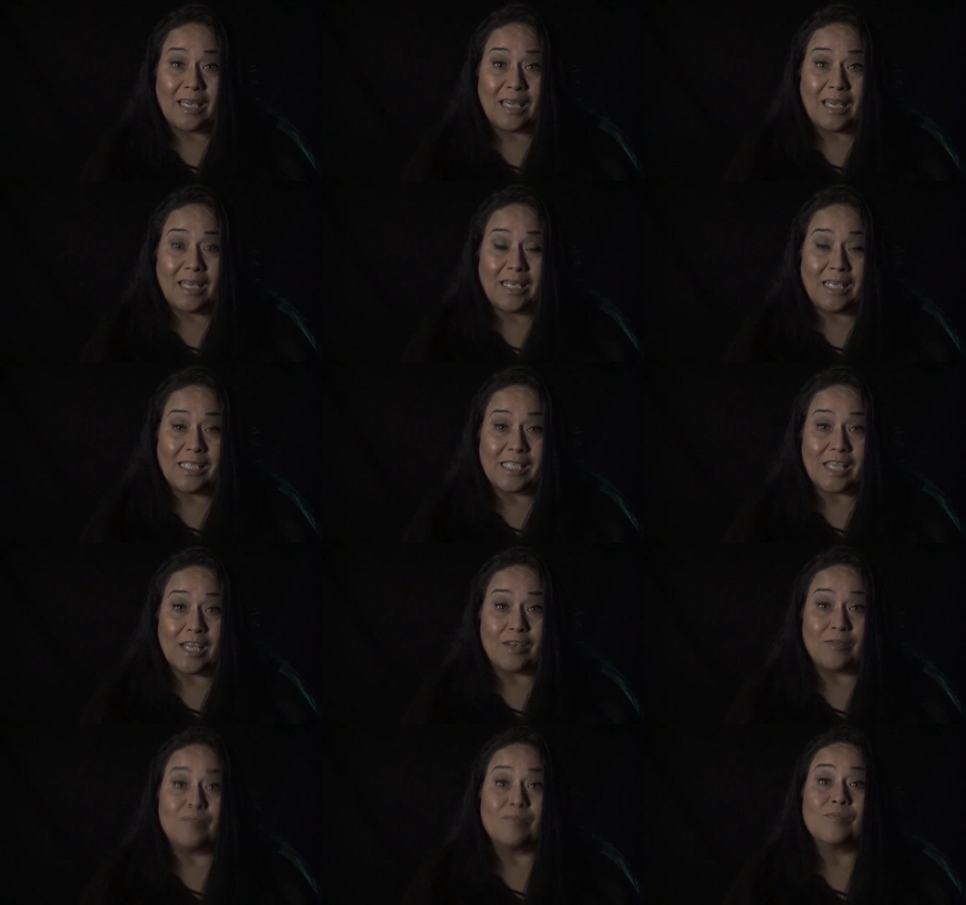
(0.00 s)
And he
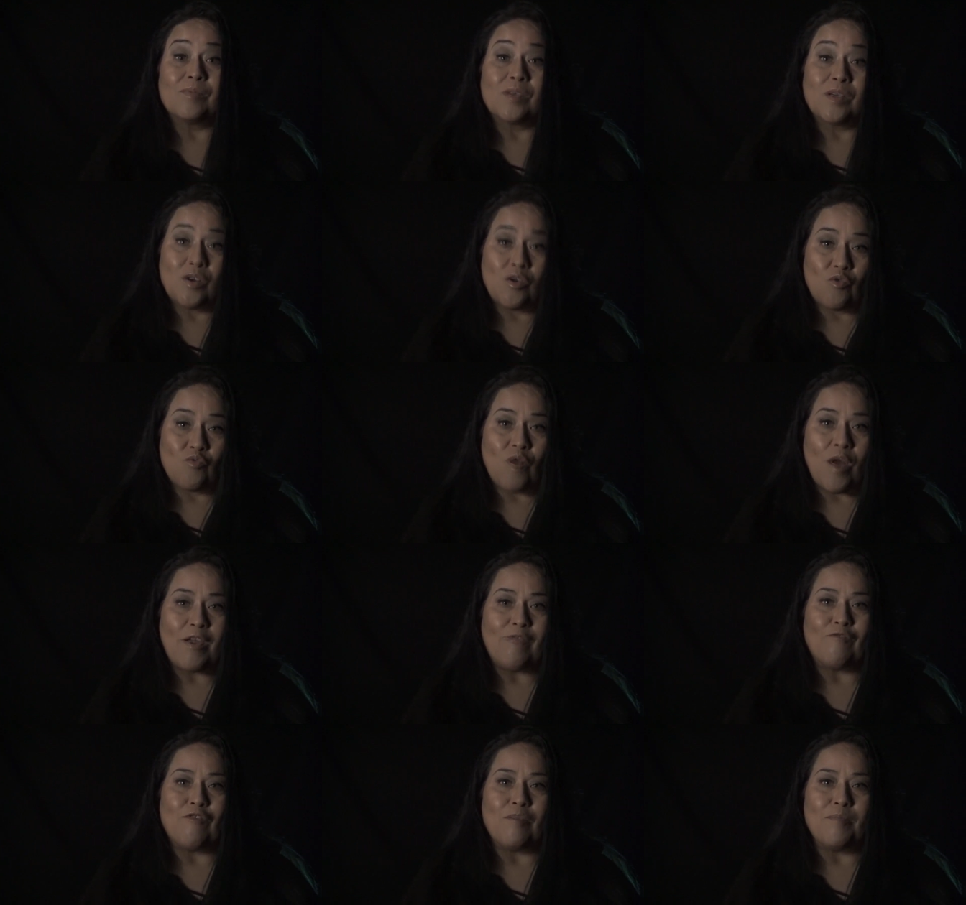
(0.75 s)
said,
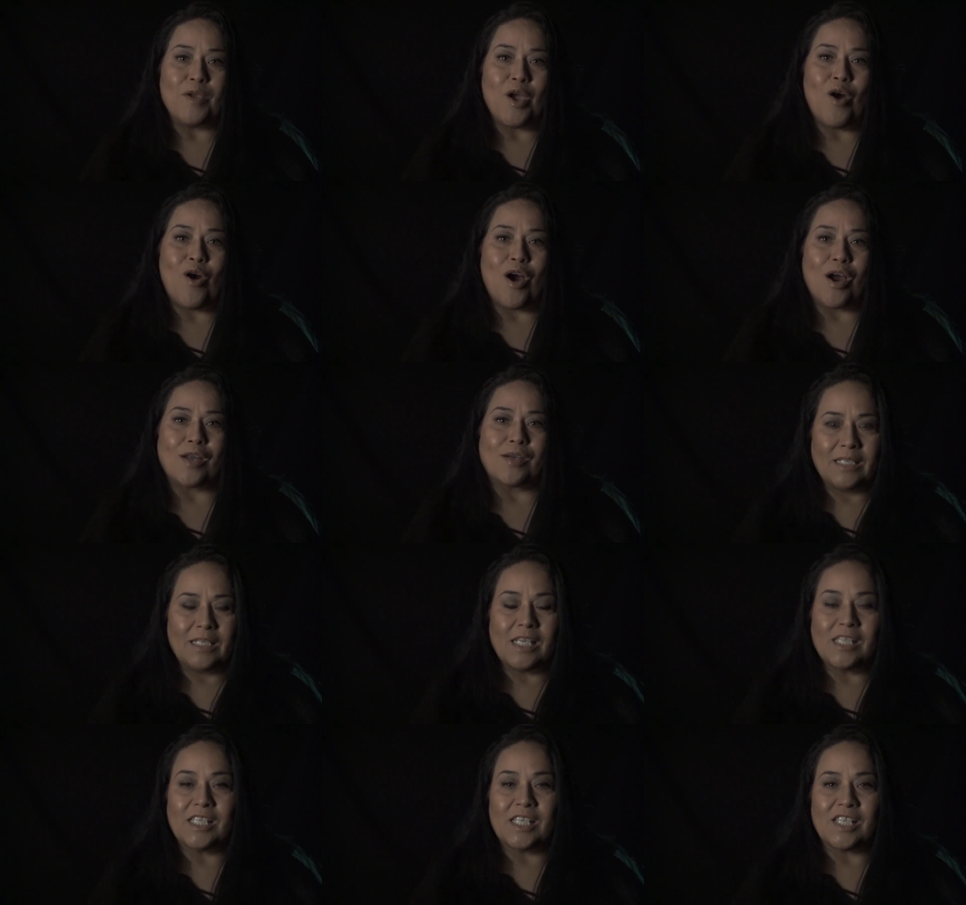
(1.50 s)
"Write from your heart.
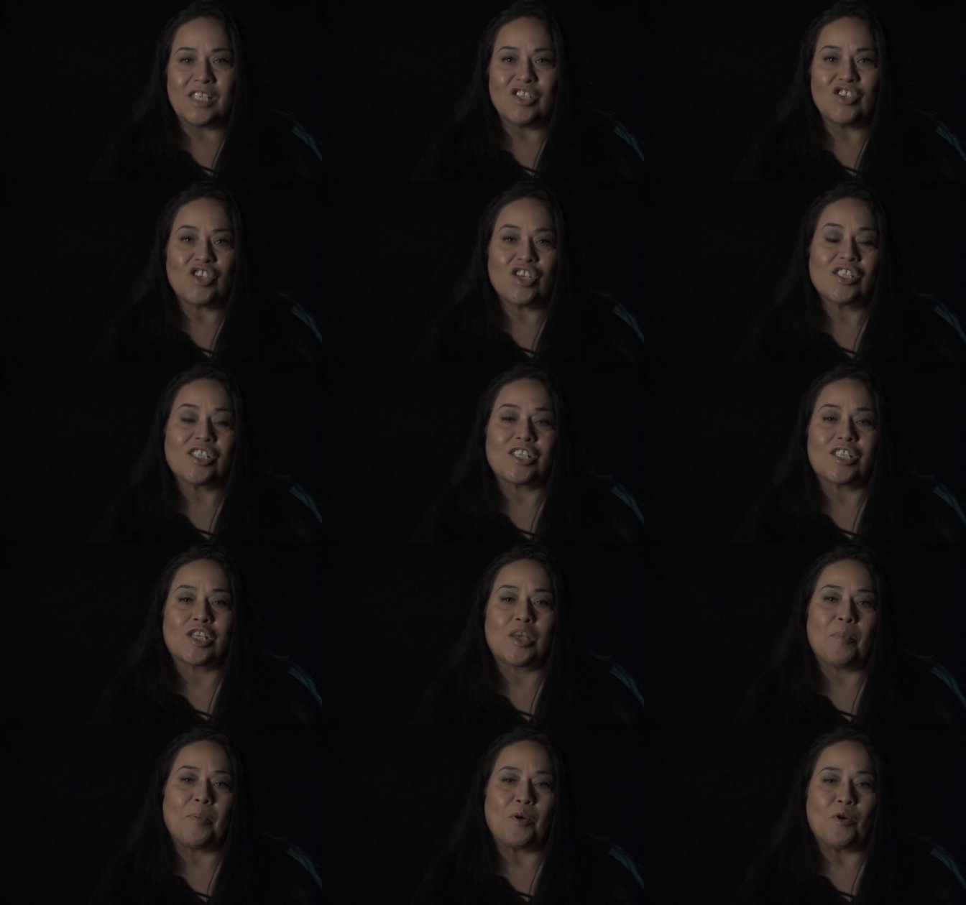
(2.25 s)
This isn't just a
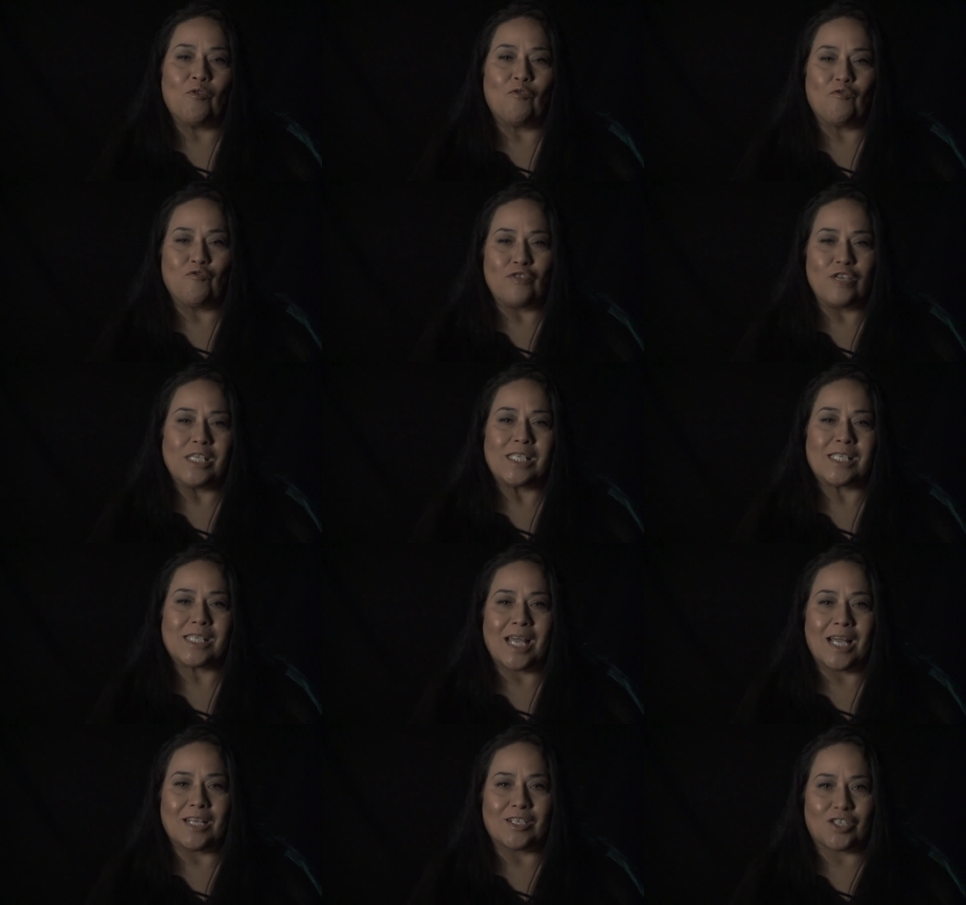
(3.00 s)
typical
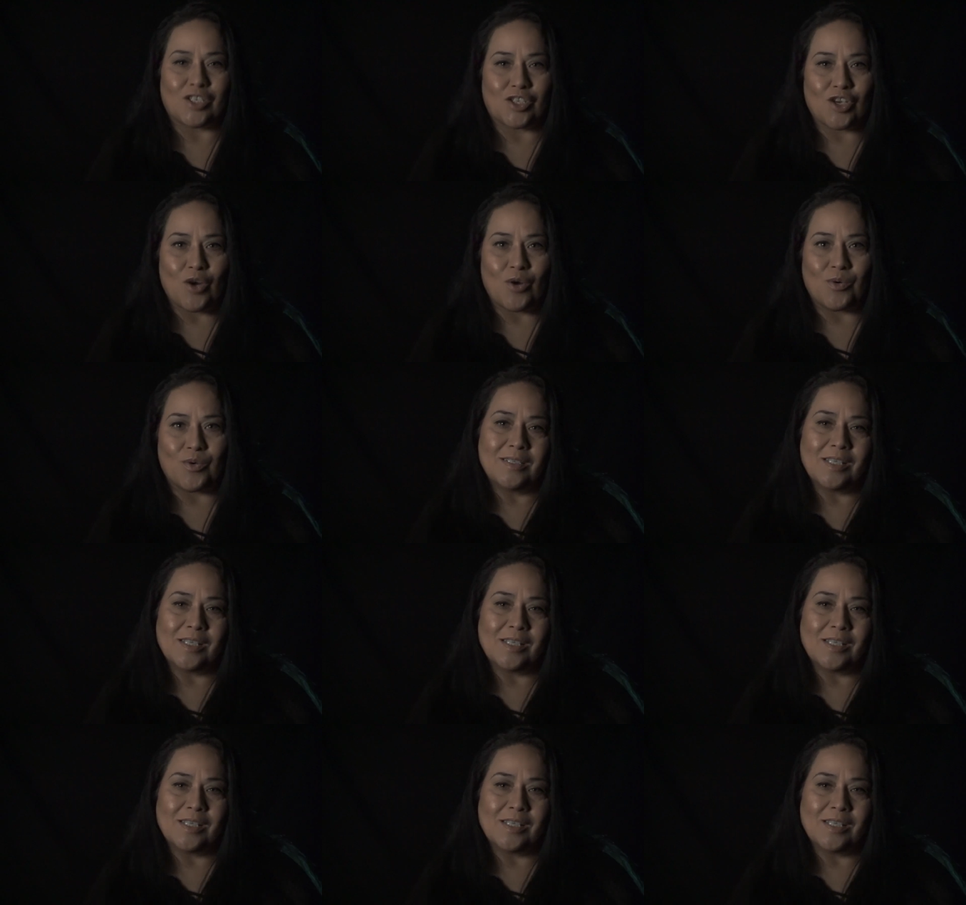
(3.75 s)
freestyle show.